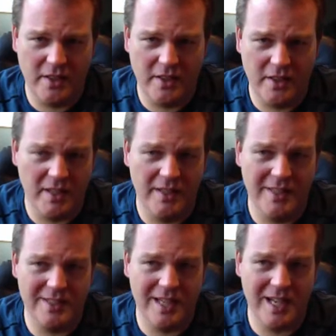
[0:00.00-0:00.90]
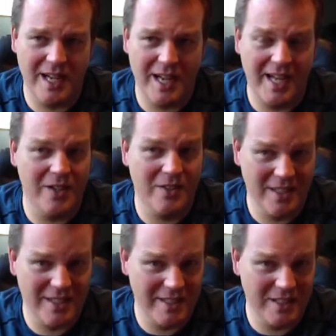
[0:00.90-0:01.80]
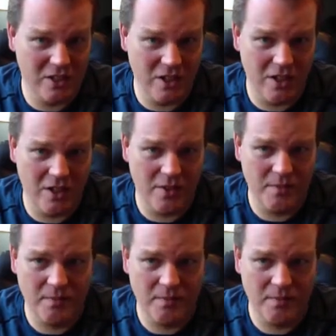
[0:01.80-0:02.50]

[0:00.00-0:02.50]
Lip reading: because I don't think it is at all.